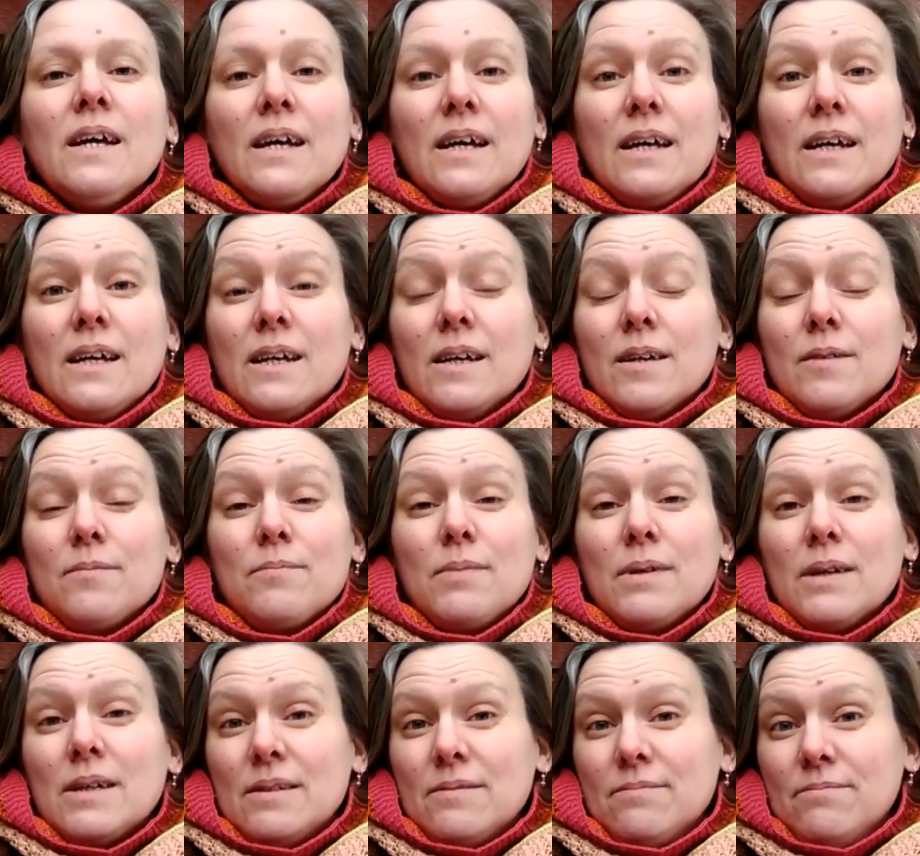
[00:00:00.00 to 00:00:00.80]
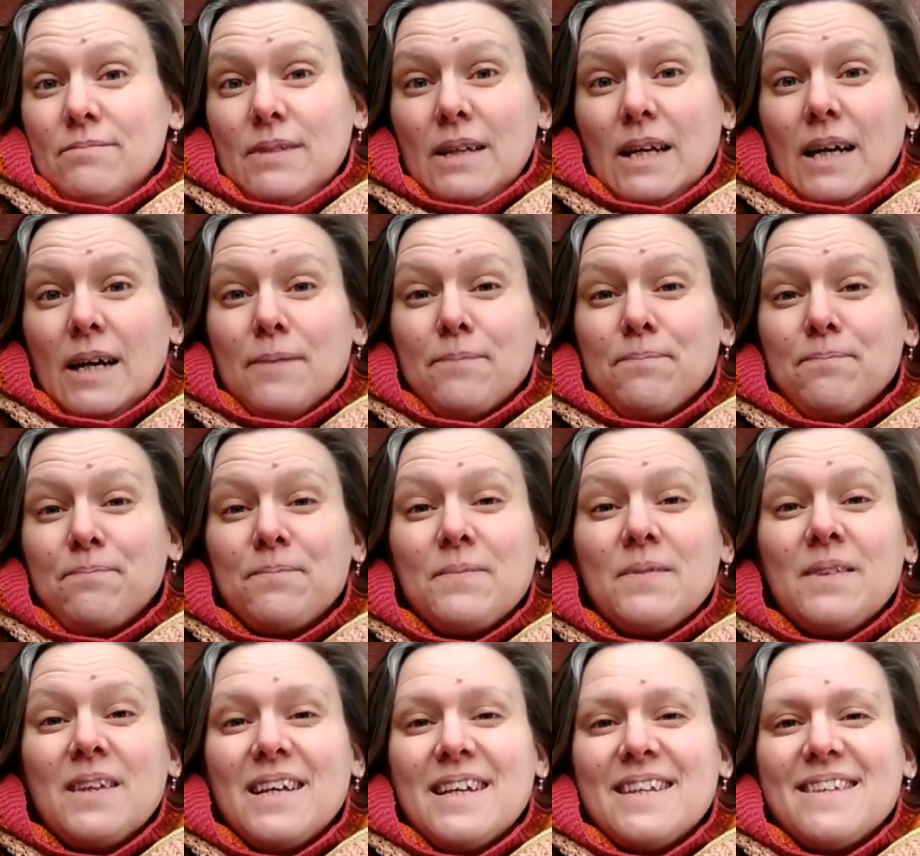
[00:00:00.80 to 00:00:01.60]
But yeah,
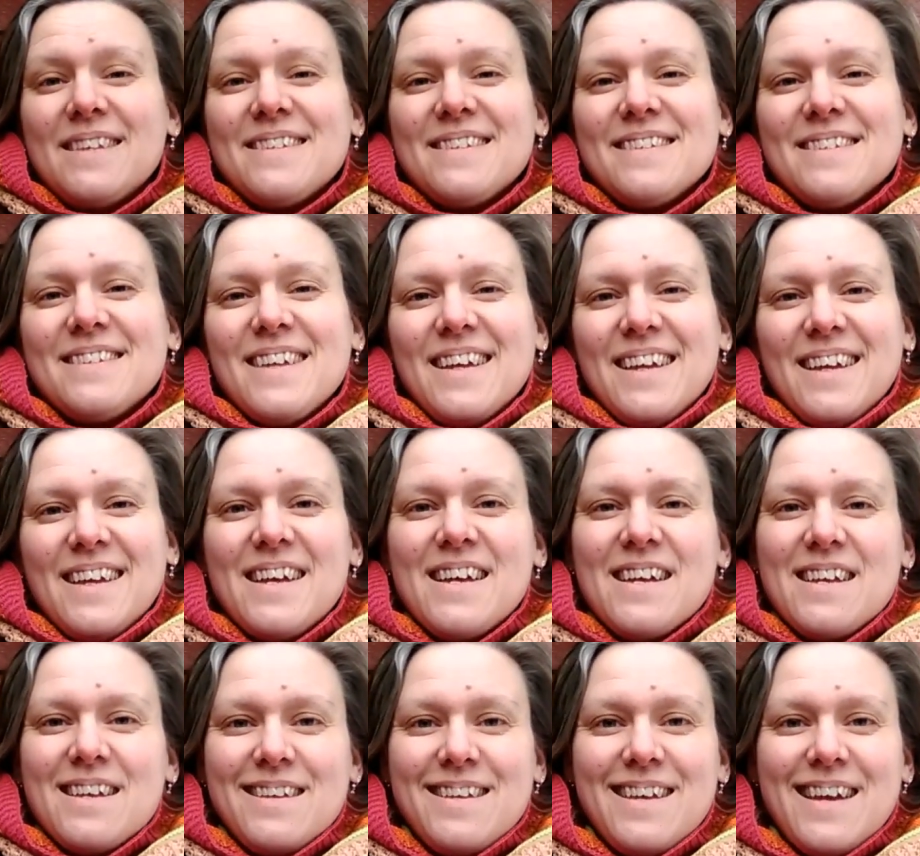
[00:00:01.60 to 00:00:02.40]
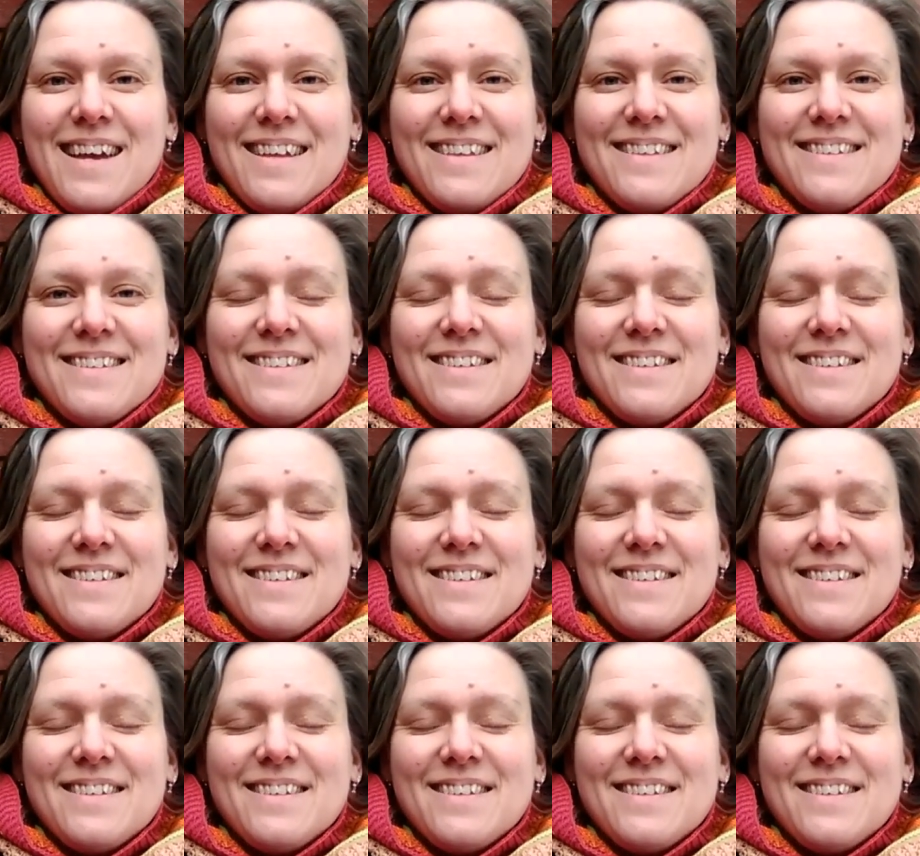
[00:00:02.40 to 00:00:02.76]
let's get